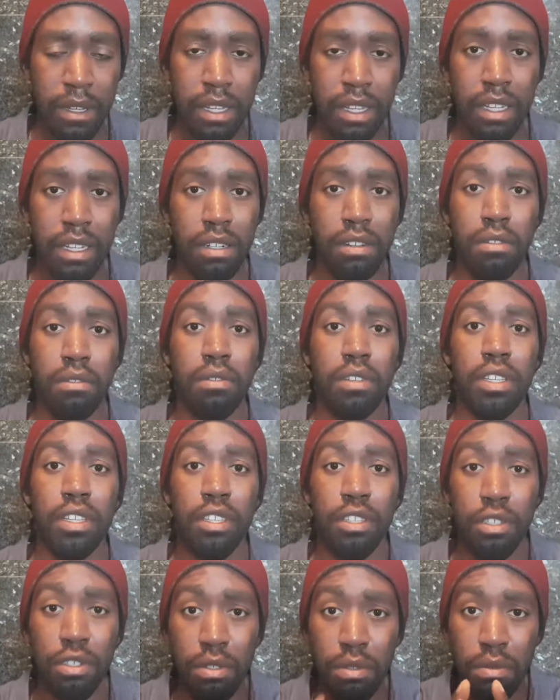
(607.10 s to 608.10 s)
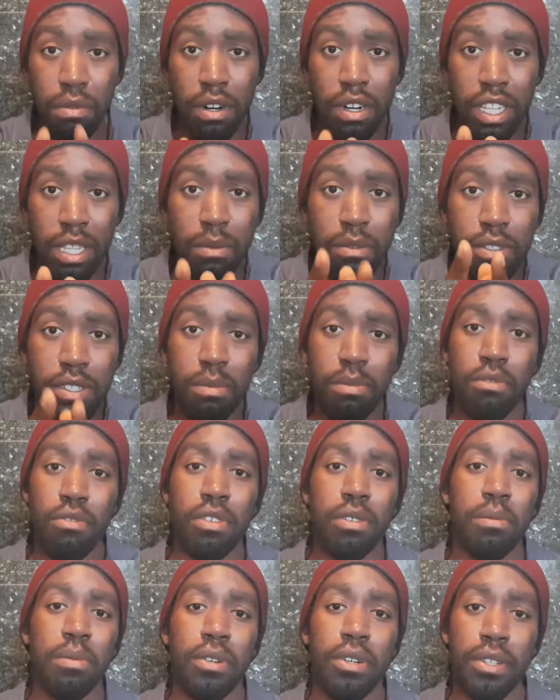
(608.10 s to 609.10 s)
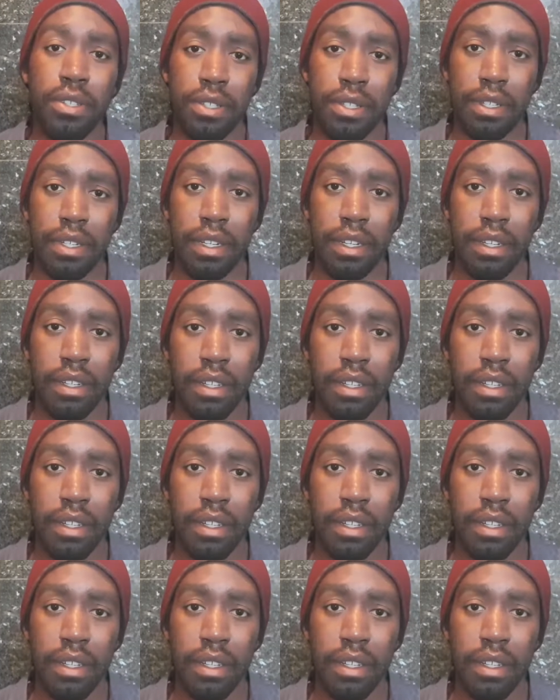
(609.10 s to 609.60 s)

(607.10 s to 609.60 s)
You know, you are the most important person.